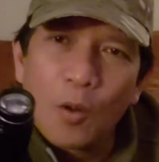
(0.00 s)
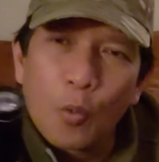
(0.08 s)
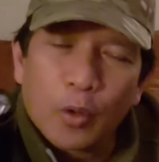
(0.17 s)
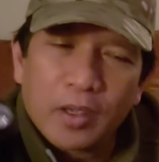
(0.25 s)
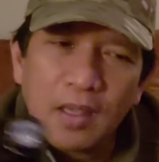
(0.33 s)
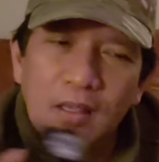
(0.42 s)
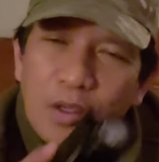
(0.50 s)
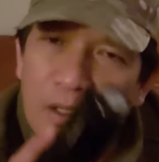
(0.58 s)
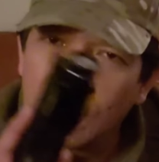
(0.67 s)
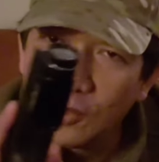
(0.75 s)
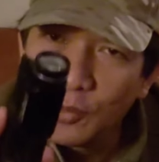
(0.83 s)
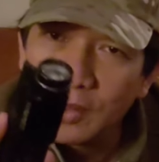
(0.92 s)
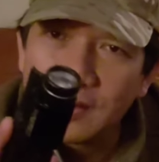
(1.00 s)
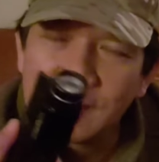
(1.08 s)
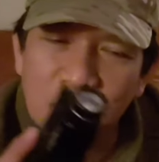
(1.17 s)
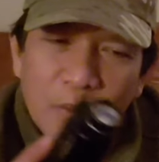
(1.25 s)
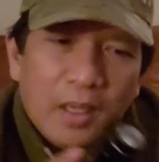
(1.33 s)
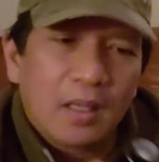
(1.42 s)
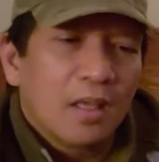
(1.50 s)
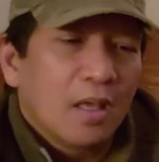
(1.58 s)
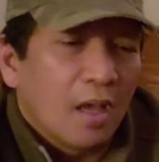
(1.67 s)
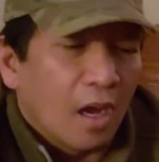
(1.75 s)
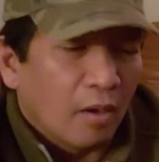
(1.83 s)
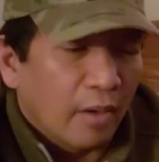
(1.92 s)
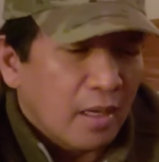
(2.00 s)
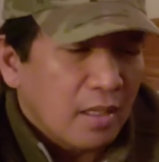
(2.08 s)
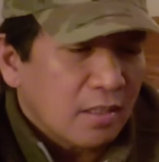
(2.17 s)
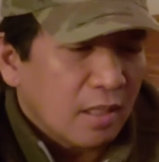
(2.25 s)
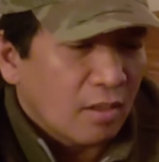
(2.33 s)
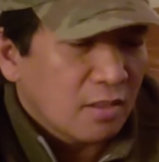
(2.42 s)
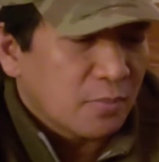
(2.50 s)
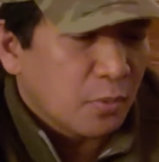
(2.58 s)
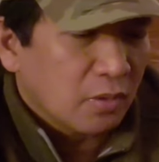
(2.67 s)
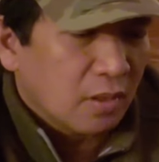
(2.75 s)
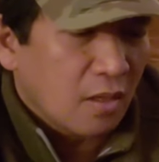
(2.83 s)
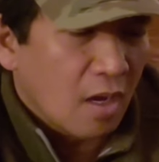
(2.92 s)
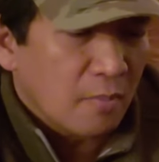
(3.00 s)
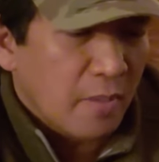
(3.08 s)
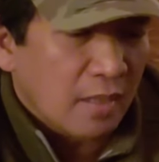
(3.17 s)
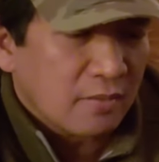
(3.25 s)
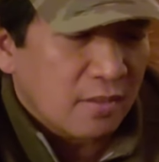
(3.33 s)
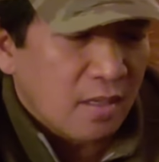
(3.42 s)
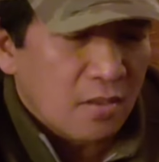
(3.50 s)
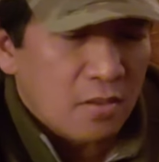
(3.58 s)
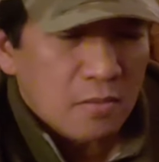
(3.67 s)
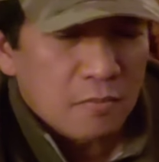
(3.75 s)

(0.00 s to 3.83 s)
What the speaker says: working, you can do it this way. All right, now let's put the gun back together